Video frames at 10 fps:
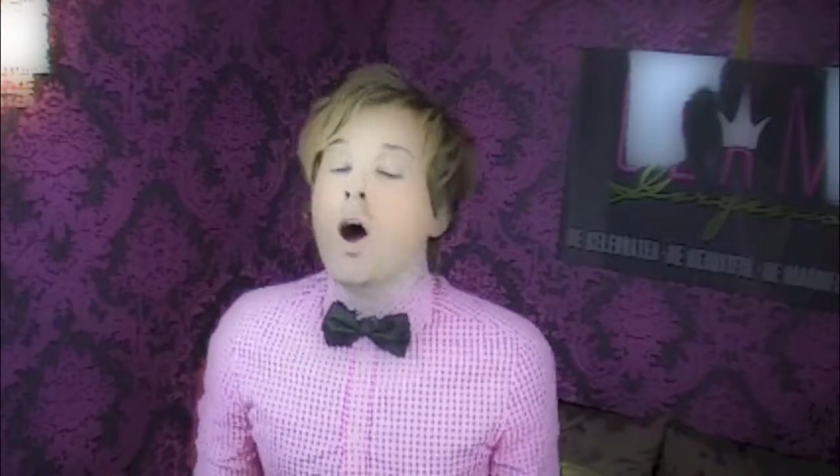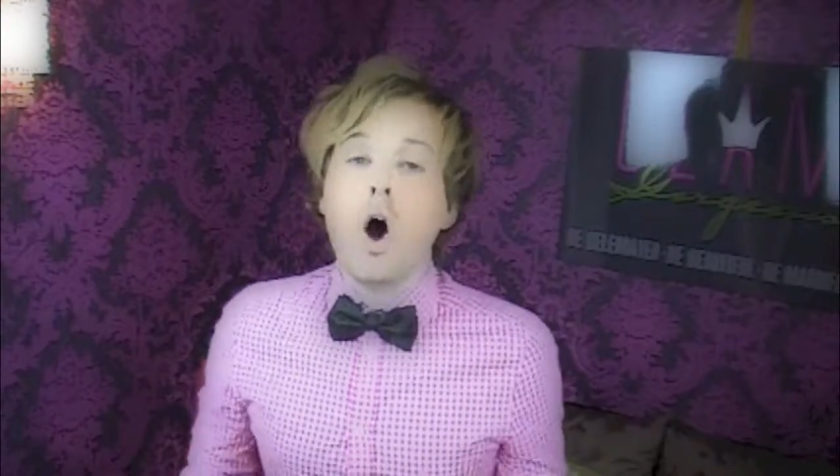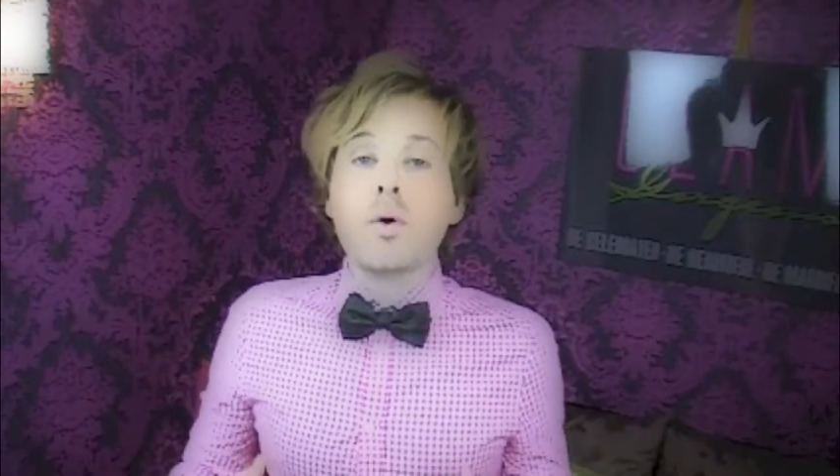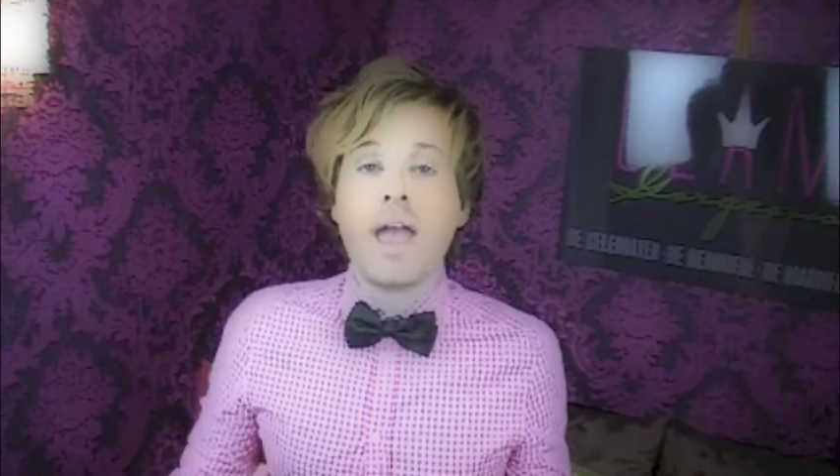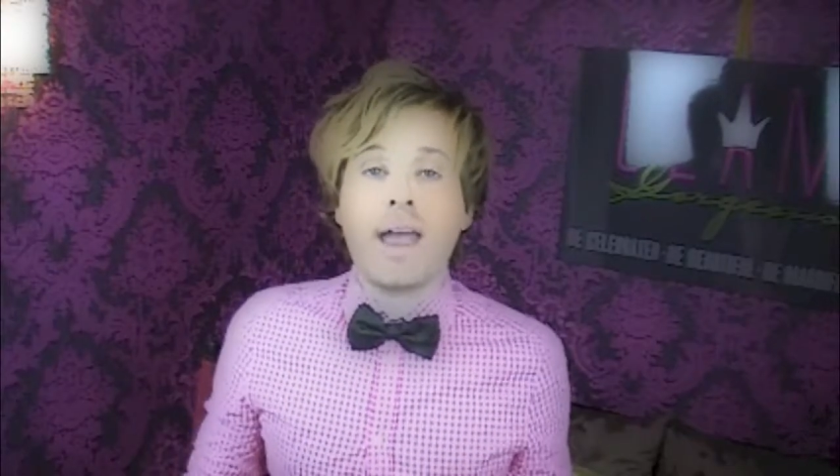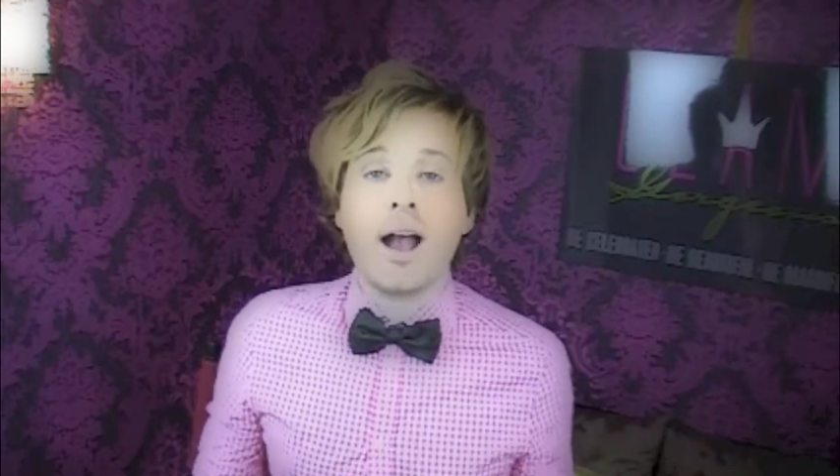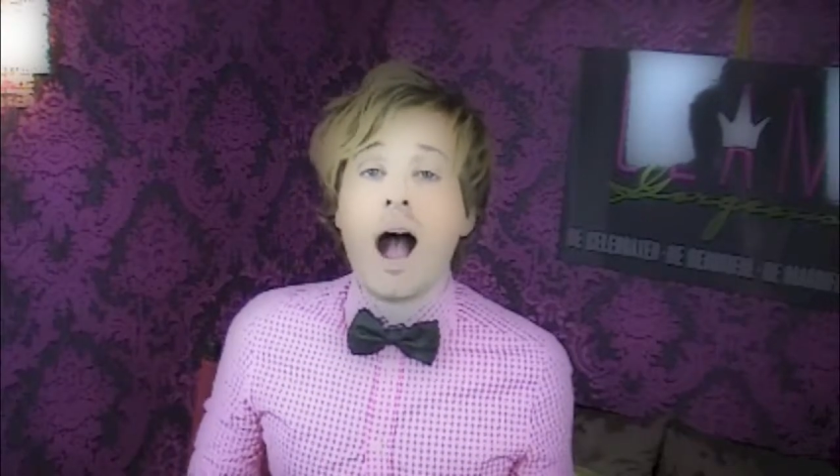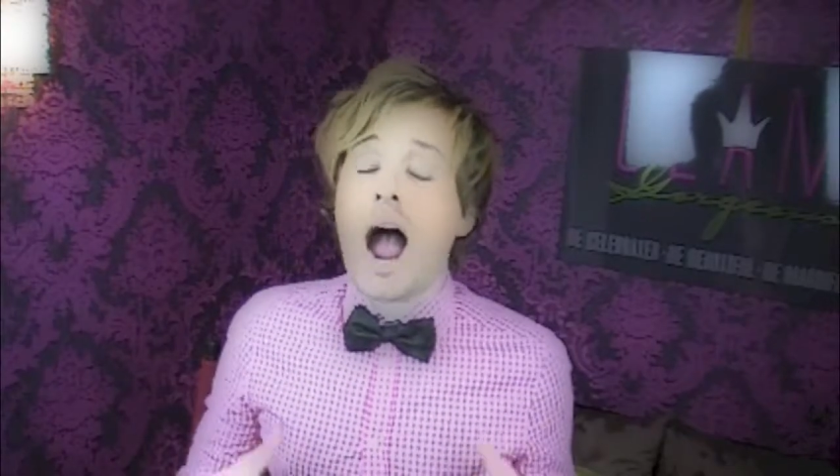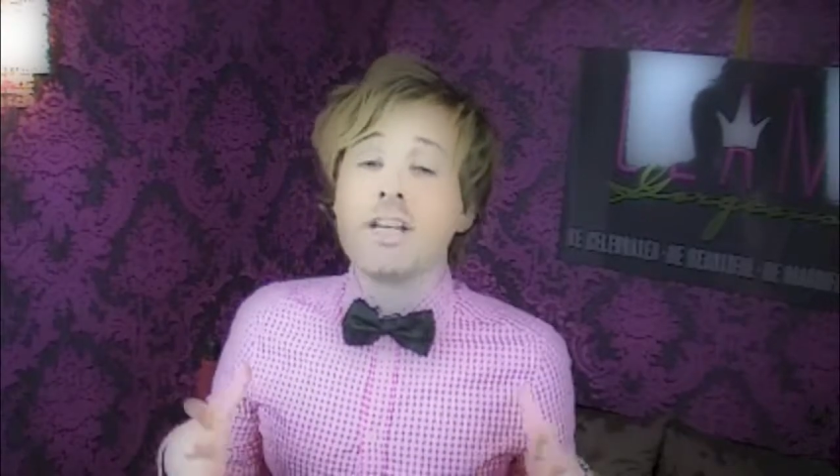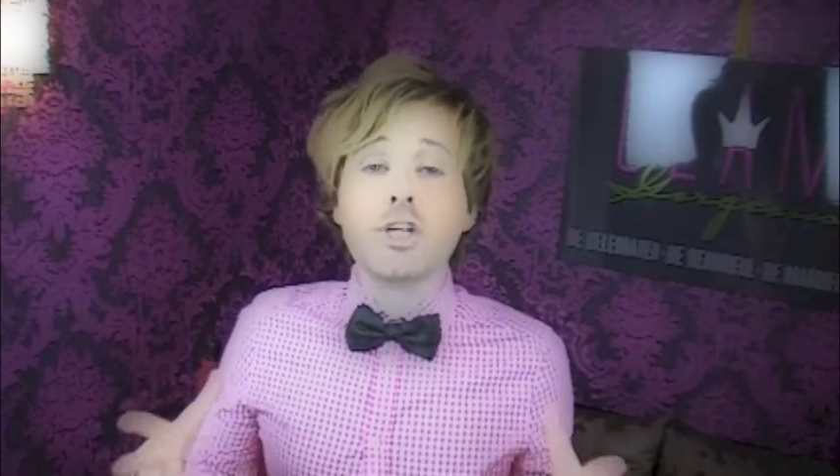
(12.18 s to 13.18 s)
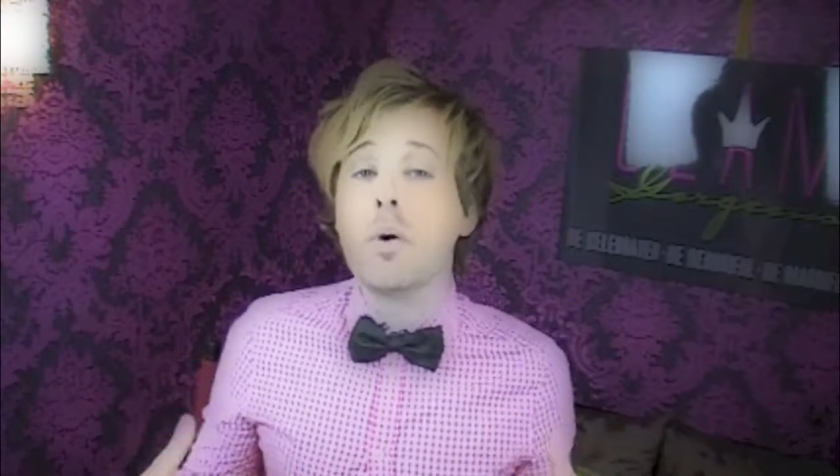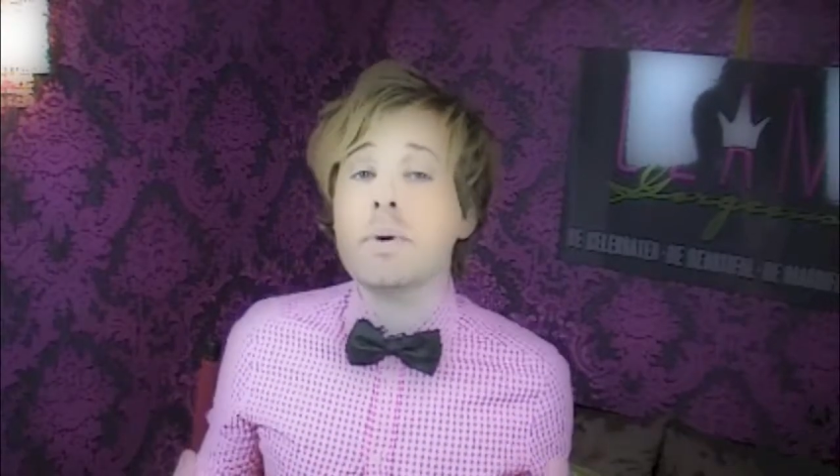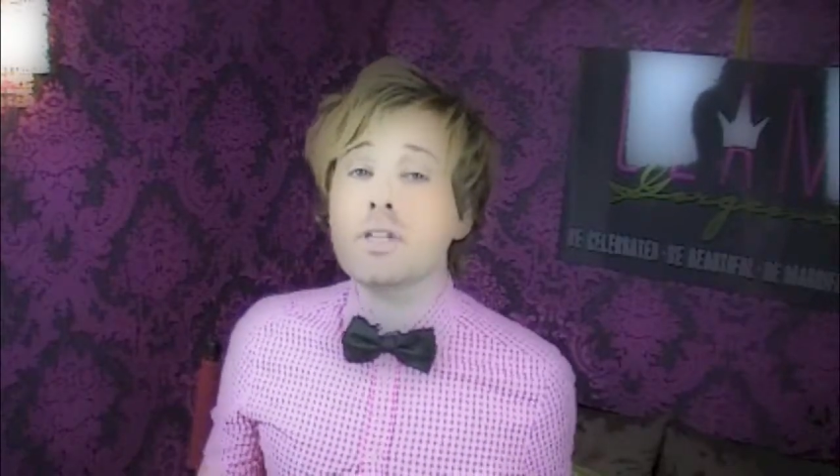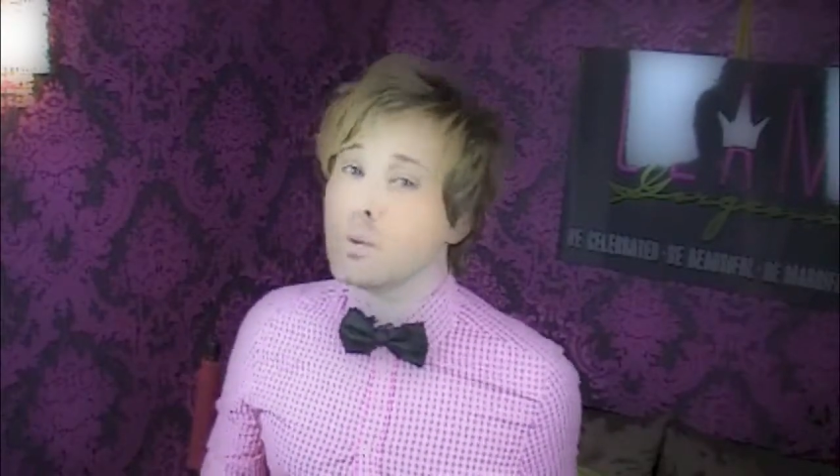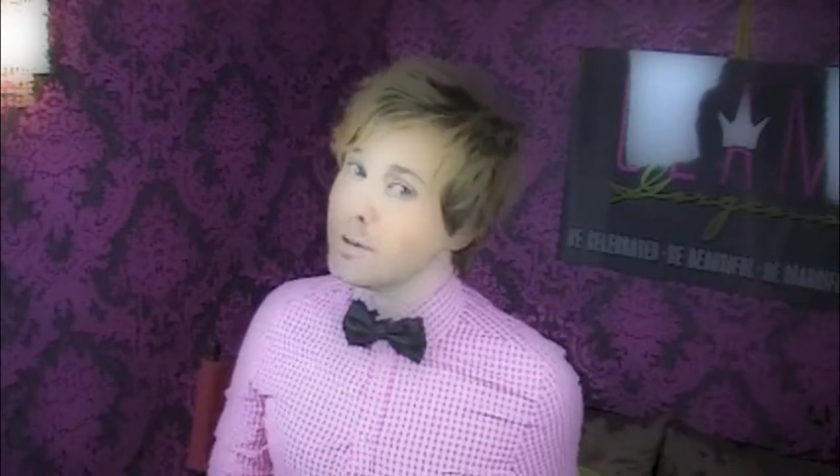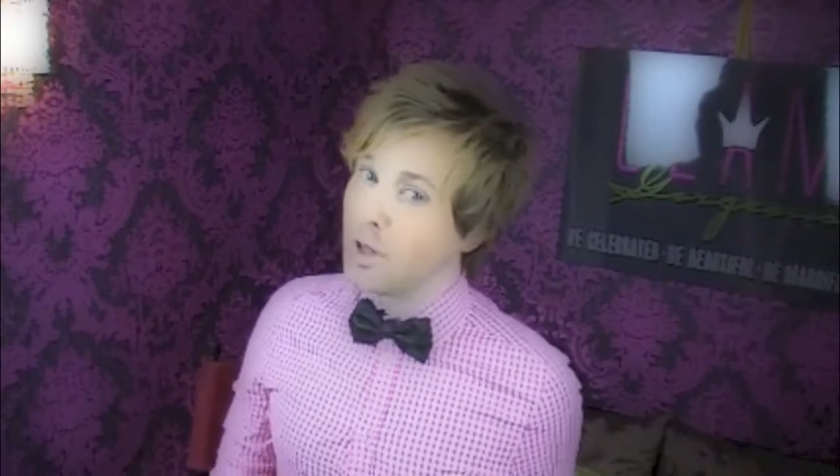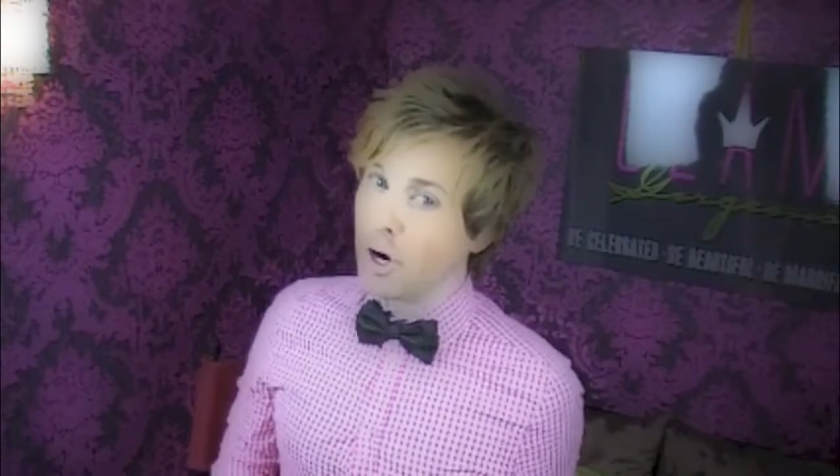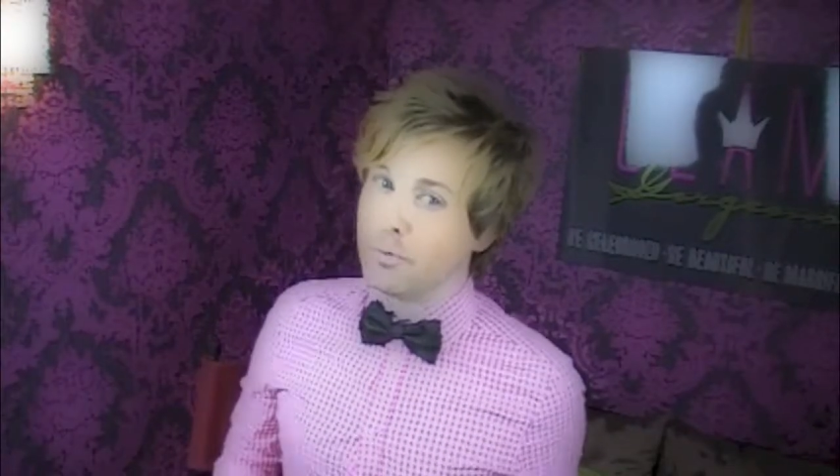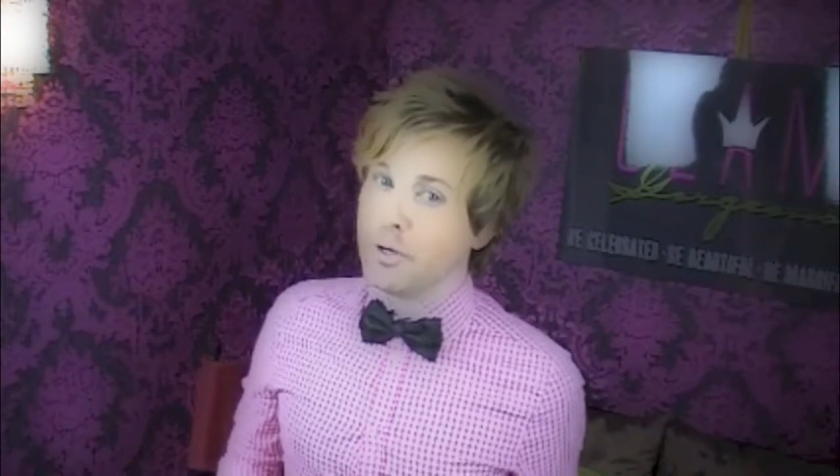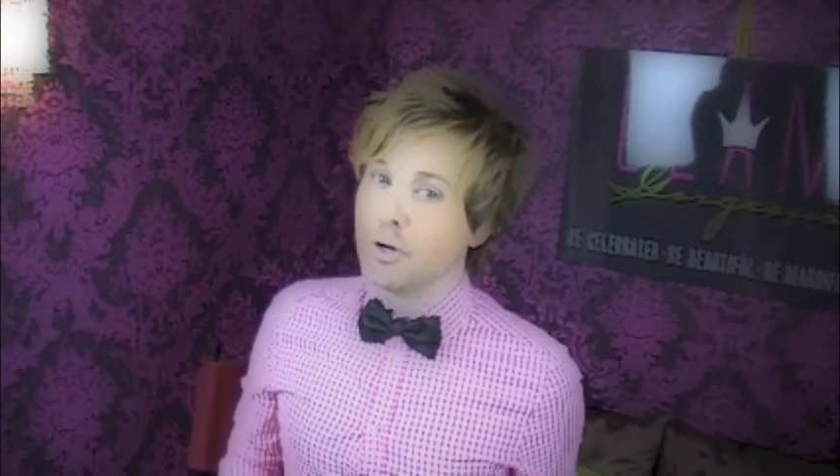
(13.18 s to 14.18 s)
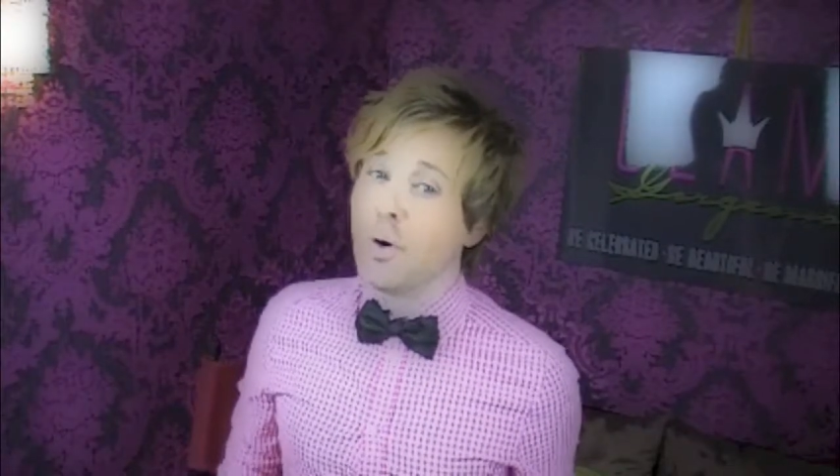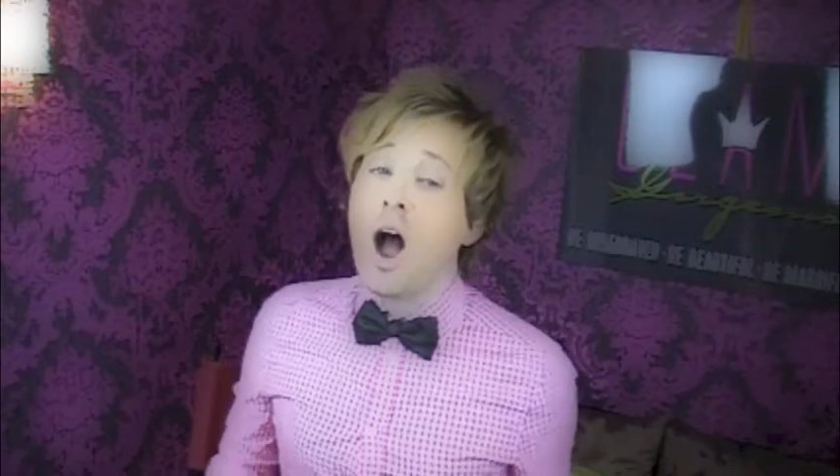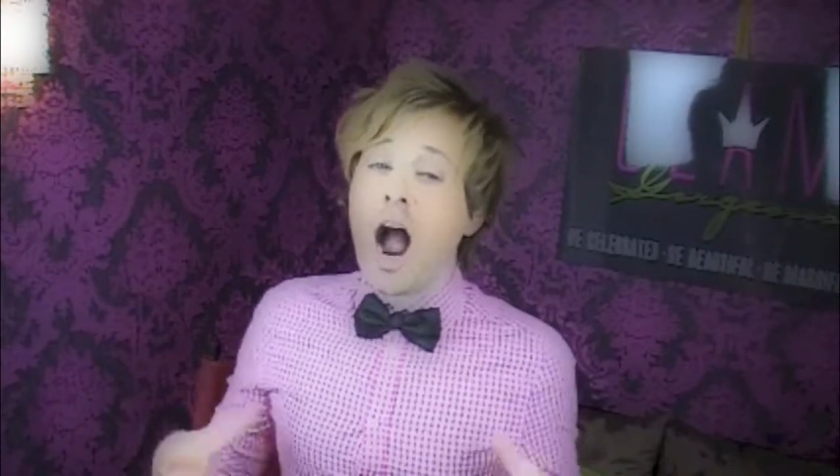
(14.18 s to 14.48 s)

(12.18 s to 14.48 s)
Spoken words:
Okay, I don't mean to alarm you,